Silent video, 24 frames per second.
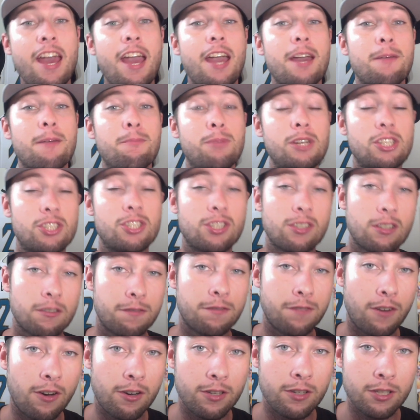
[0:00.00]
And be sure to
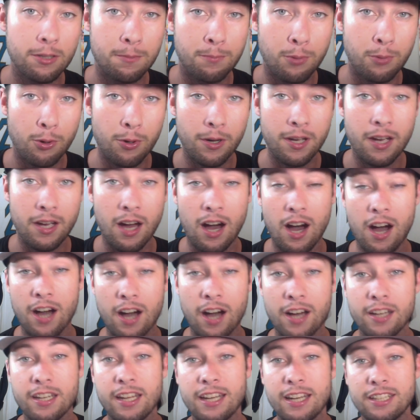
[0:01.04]
follow your boy
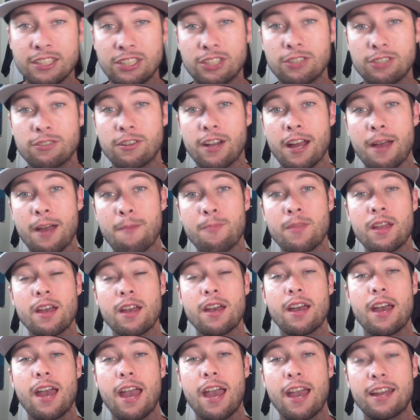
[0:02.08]
on Instagram.
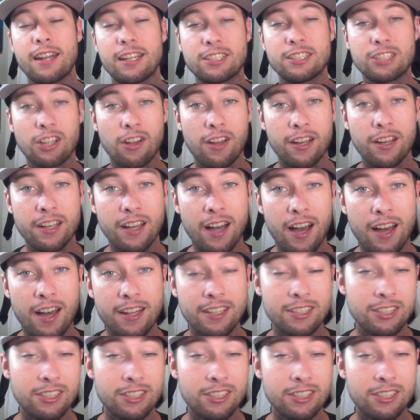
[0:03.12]
And that's all I got.